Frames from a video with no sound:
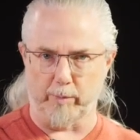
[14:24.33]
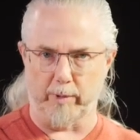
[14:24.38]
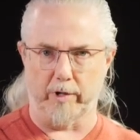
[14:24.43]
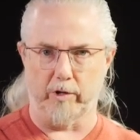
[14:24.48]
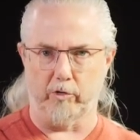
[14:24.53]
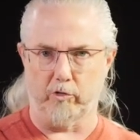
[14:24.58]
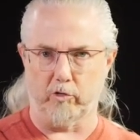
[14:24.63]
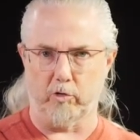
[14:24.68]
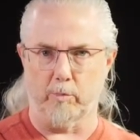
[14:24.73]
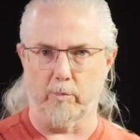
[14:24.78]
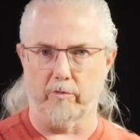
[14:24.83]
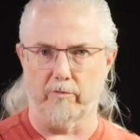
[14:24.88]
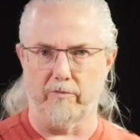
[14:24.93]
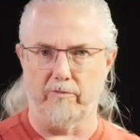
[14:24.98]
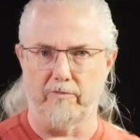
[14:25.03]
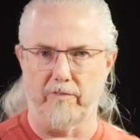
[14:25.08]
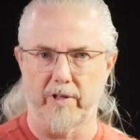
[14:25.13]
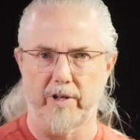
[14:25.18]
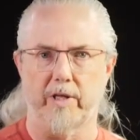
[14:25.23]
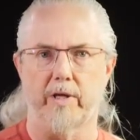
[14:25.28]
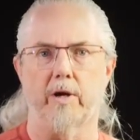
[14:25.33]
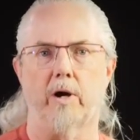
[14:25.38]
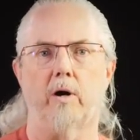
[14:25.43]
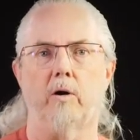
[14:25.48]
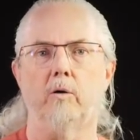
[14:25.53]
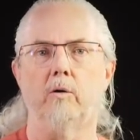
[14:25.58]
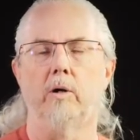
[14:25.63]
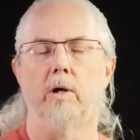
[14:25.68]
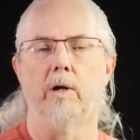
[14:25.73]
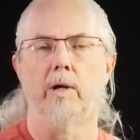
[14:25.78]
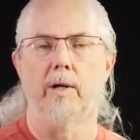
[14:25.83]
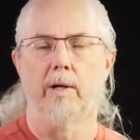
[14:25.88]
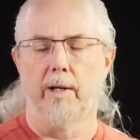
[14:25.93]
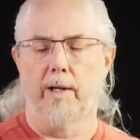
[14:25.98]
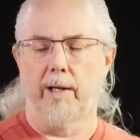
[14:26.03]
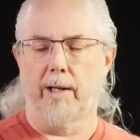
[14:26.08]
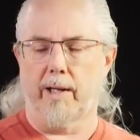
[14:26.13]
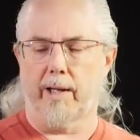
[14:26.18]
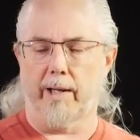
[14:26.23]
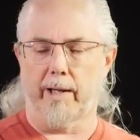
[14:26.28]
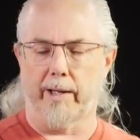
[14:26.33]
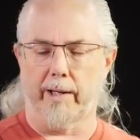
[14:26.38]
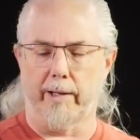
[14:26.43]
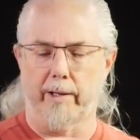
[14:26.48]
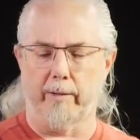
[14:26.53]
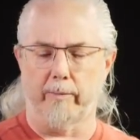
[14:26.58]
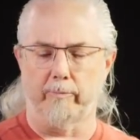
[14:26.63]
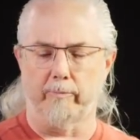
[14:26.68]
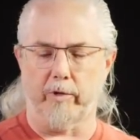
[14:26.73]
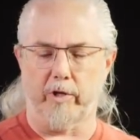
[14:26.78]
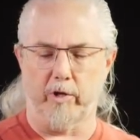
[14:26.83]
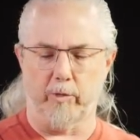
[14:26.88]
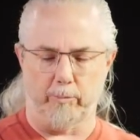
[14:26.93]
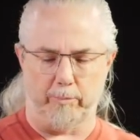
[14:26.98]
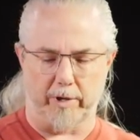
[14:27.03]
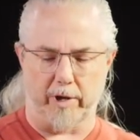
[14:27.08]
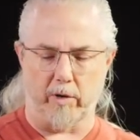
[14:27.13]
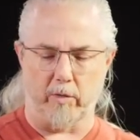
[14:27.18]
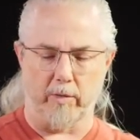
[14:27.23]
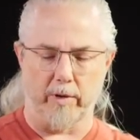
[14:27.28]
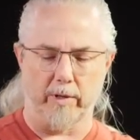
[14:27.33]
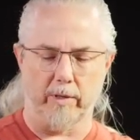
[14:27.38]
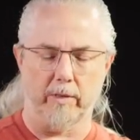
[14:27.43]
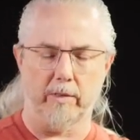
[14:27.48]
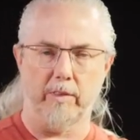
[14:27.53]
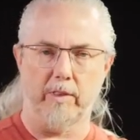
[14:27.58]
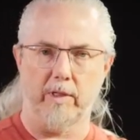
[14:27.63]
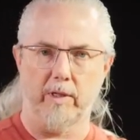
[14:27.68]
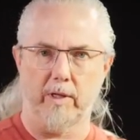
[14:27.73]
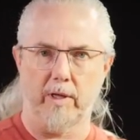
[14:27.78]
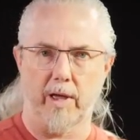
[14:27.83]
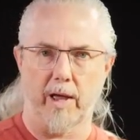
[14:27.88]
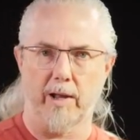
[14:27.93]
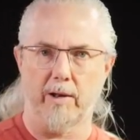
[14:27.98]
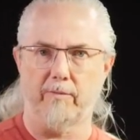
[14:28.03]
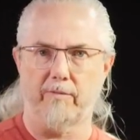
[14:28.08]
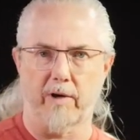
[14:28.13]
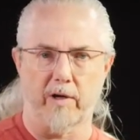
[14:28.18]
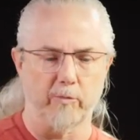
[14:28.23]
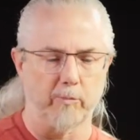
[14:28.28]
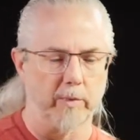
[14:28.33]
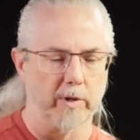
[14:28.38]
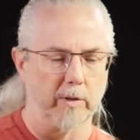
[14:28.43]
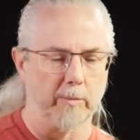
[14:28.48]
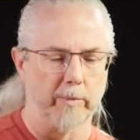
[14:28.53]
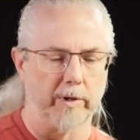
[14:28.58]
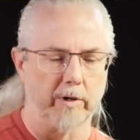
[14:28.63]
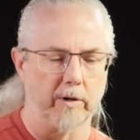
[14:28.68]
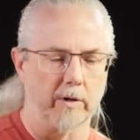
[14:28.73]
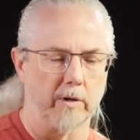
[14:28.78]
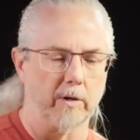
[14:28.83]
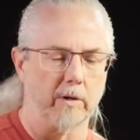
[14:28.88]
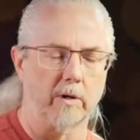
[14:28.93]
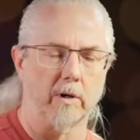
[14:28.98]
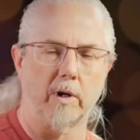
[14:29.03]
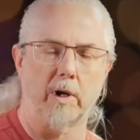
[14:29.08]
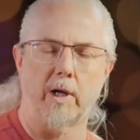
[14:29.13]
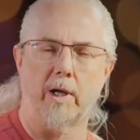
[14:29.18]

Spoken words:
but in terms of video. Comparing the 85 millimeter